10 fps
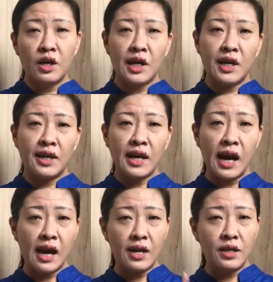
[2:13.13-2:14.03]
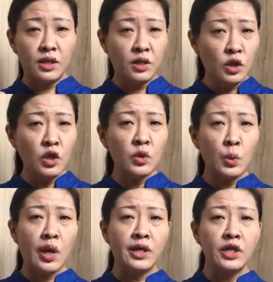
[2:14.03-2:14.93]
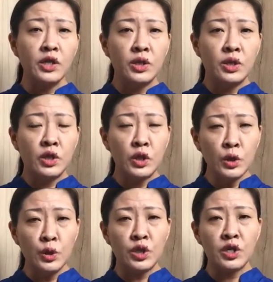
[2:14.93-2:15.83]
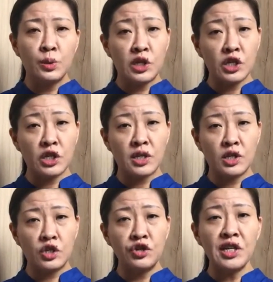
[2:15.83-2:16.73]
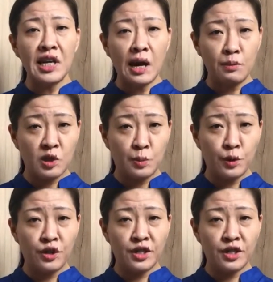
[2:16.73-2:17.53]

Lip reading: Okay, I use one tools, which is 3 times 4.